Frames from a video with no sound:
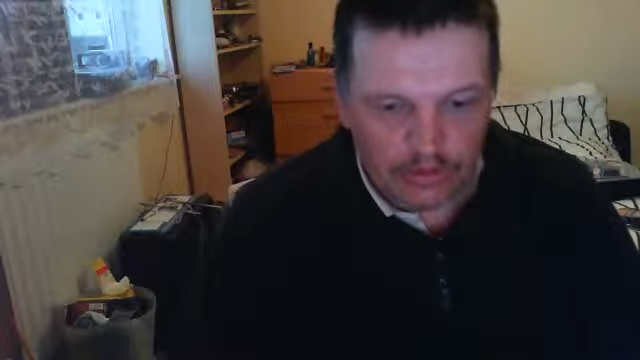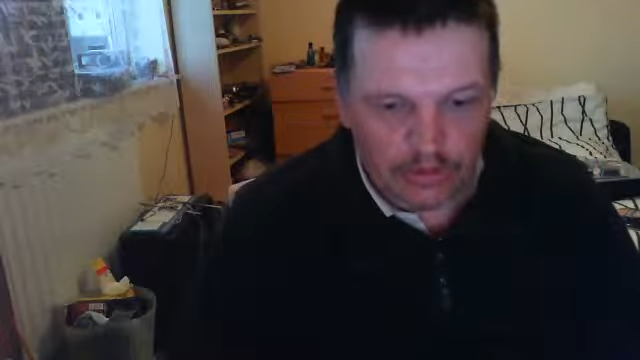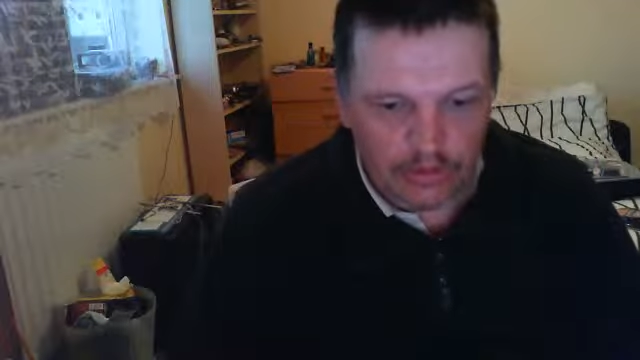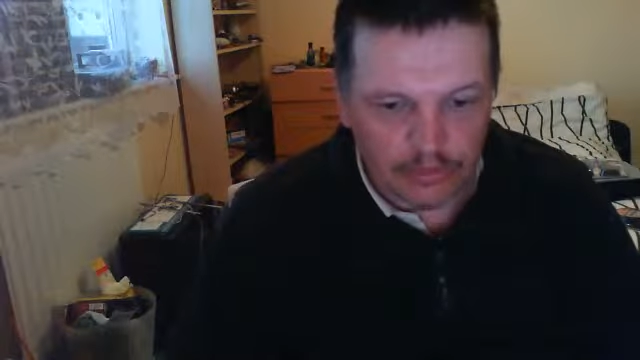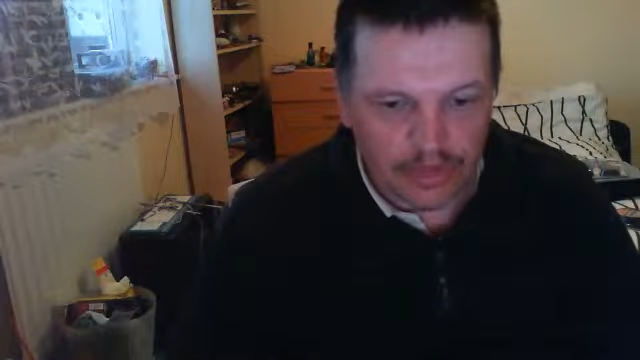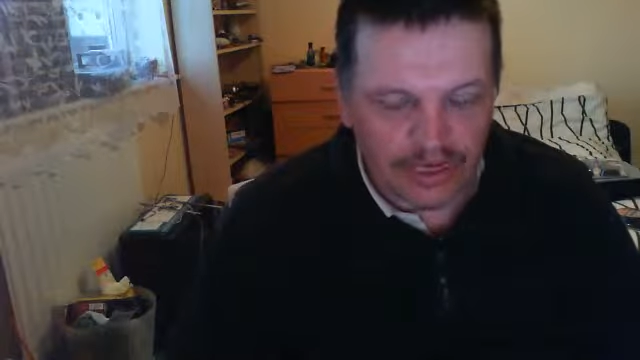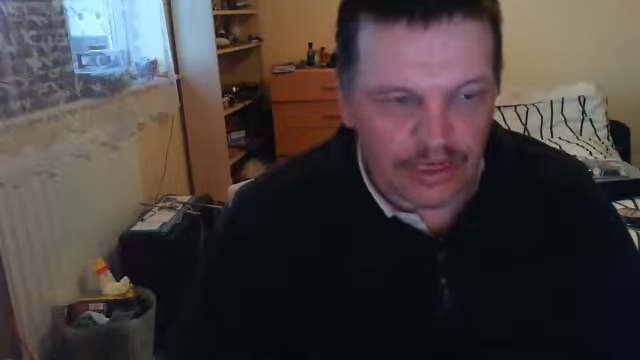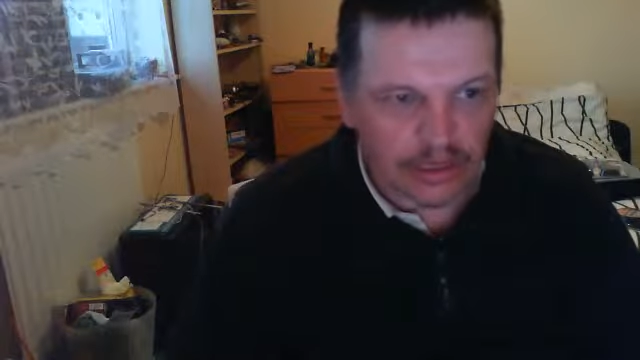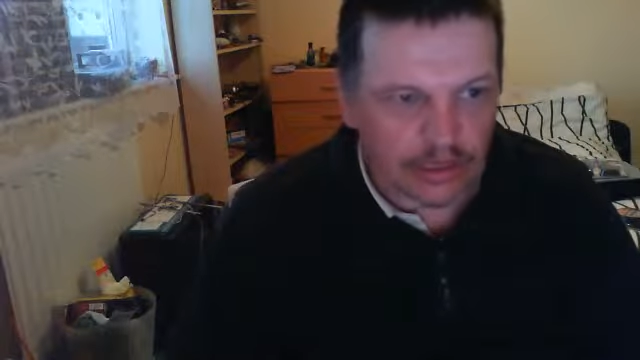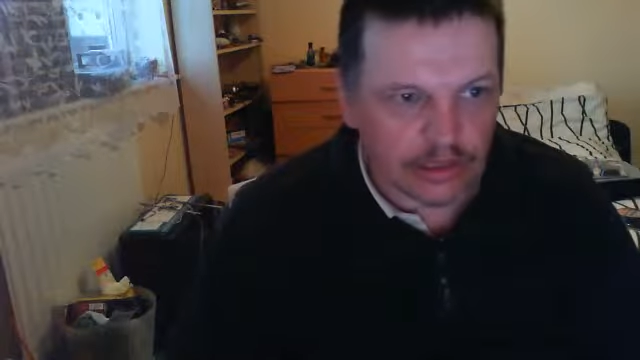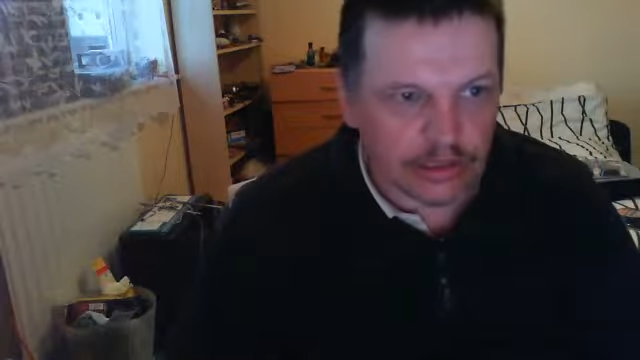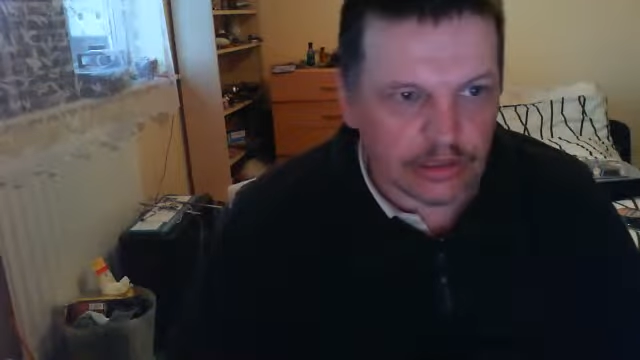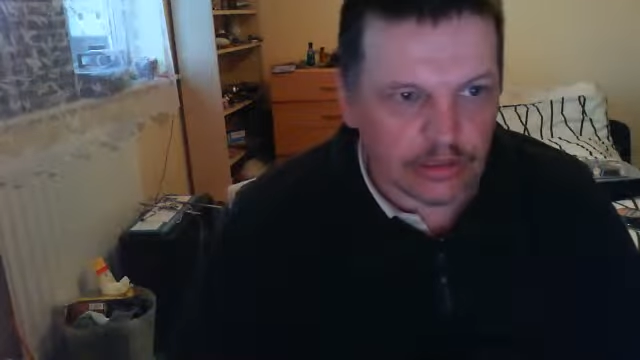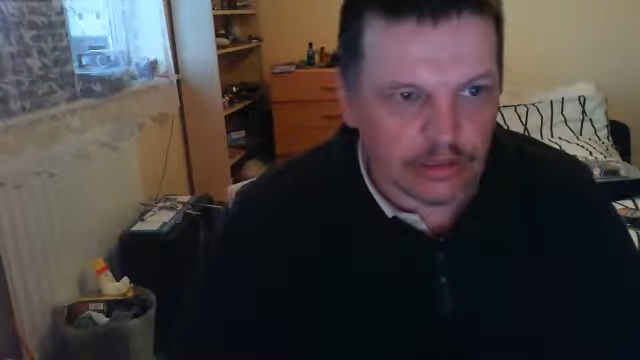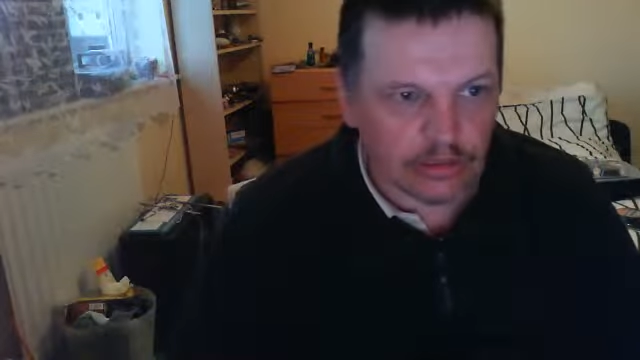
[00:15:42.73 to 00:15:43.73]
the
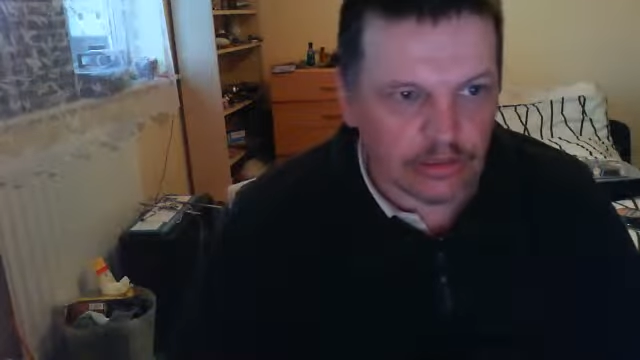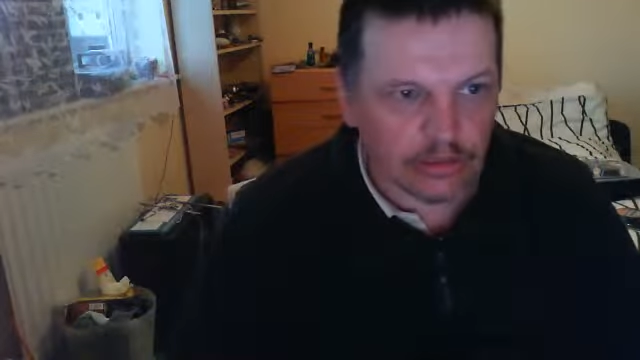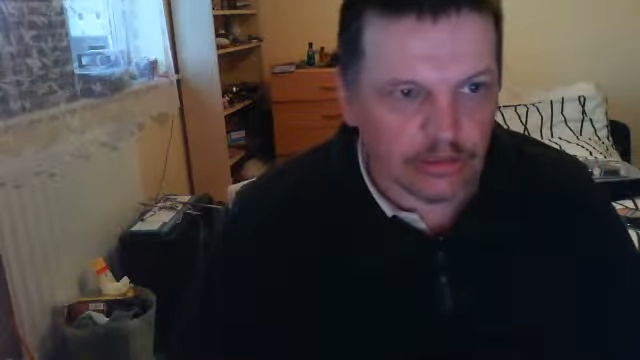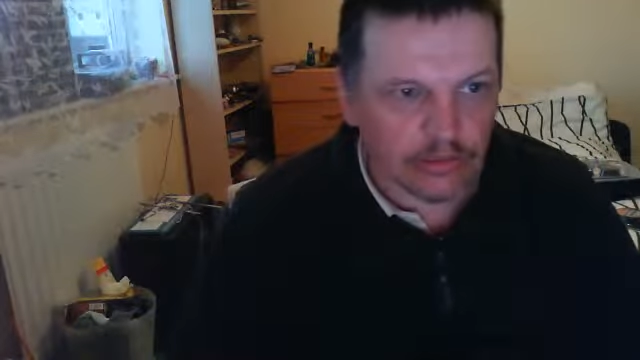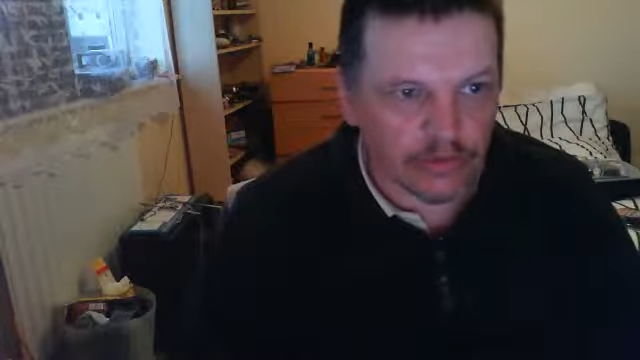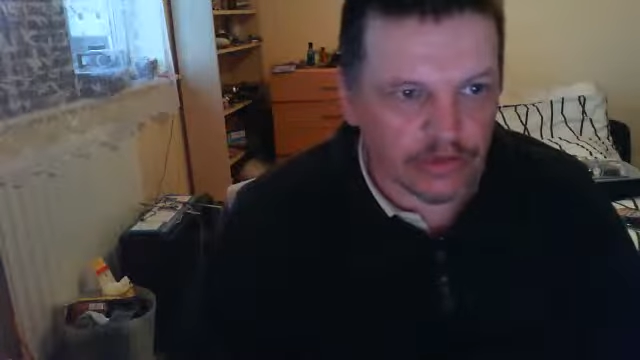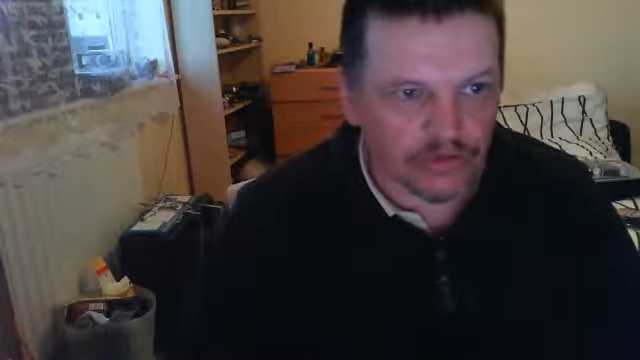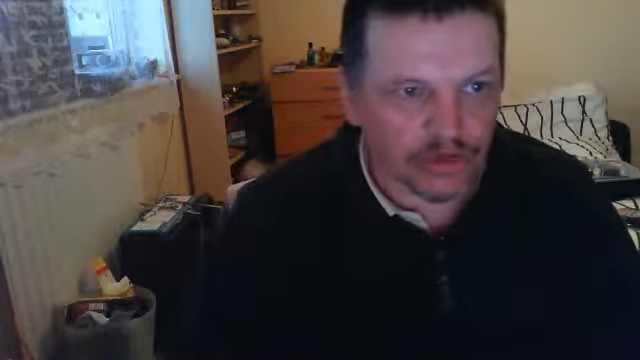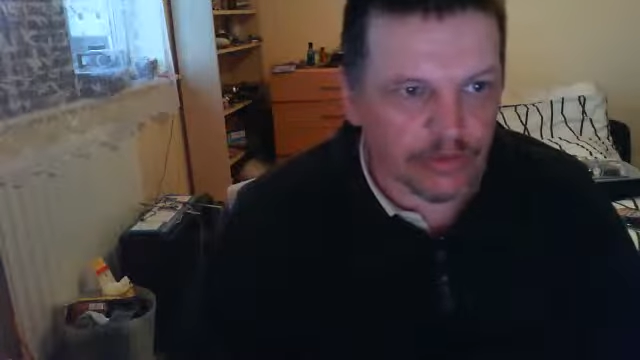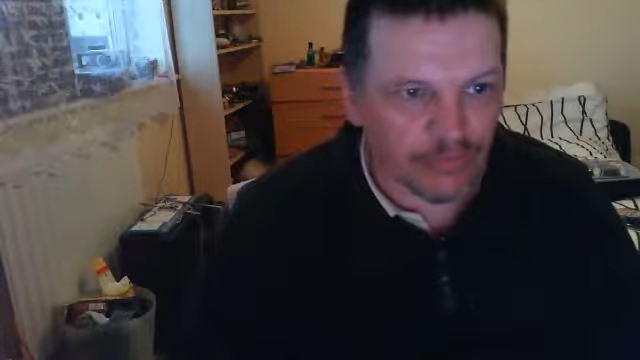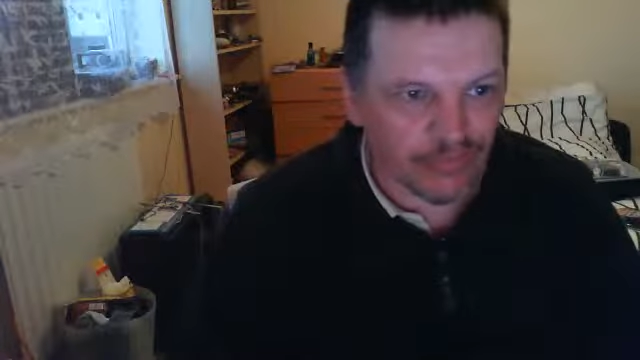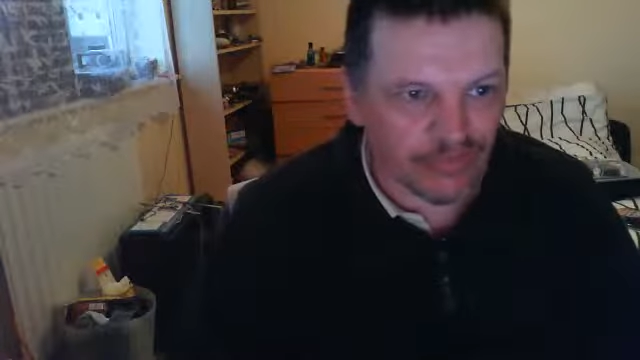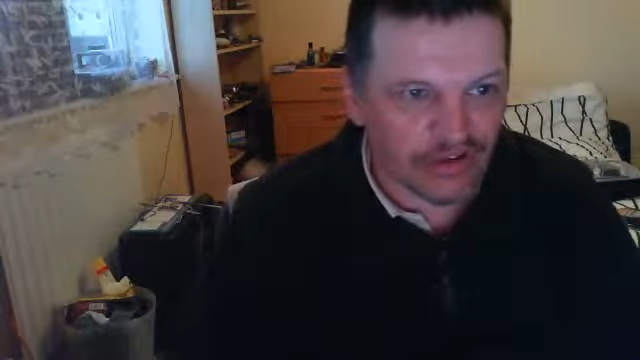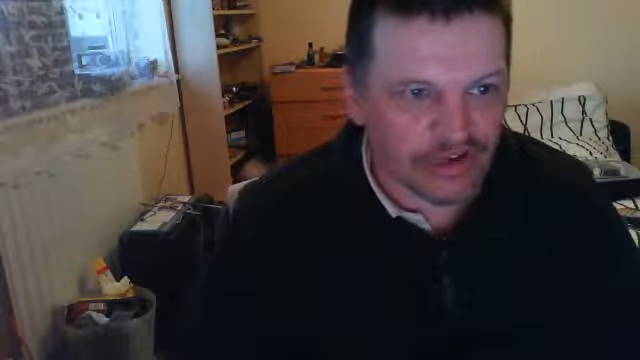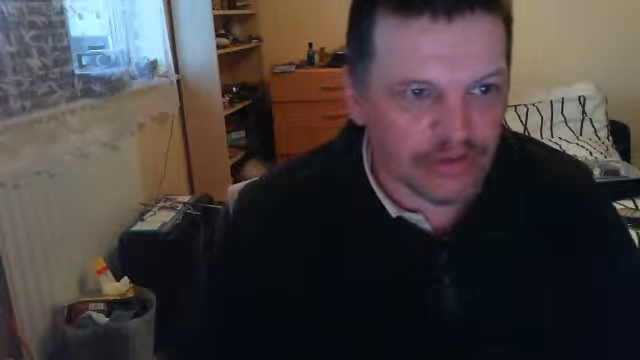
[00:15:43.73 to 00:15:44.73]
maggots are actually
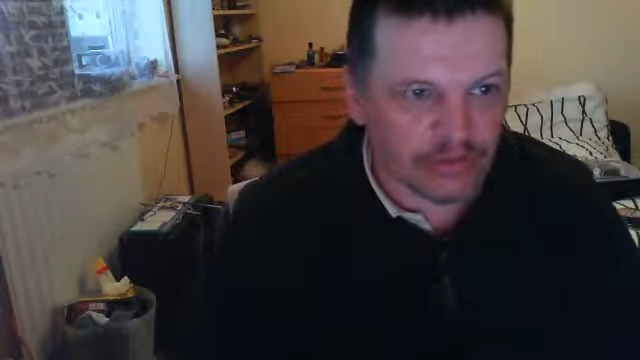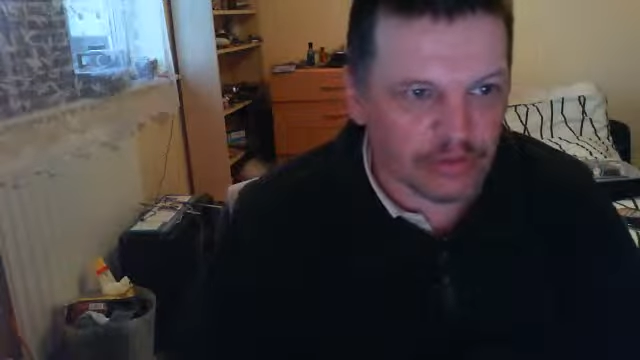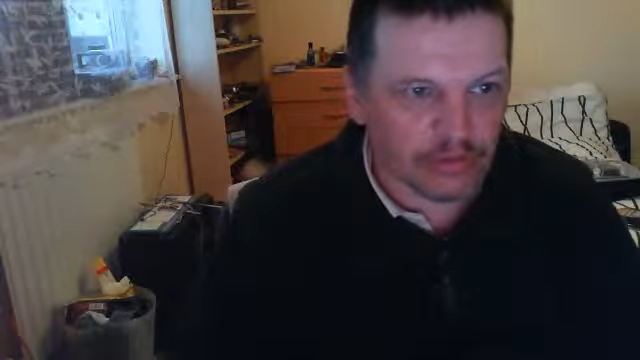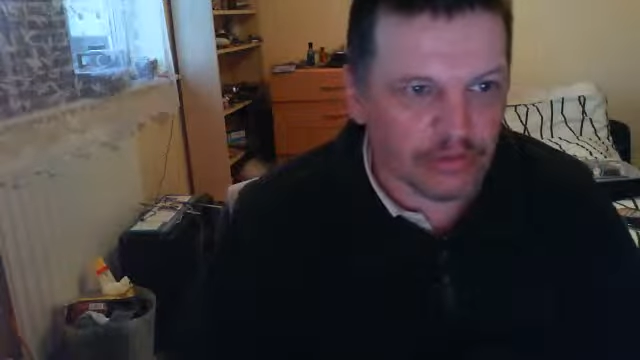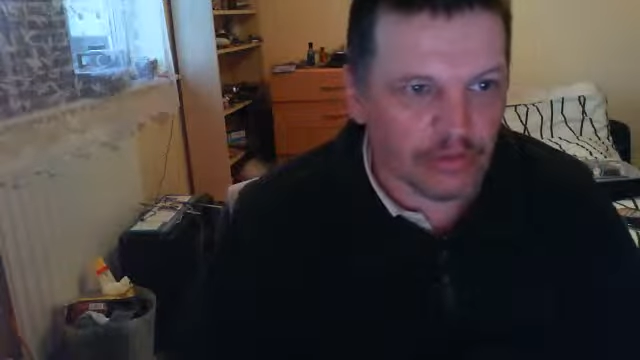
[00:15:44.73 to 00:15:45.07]
bred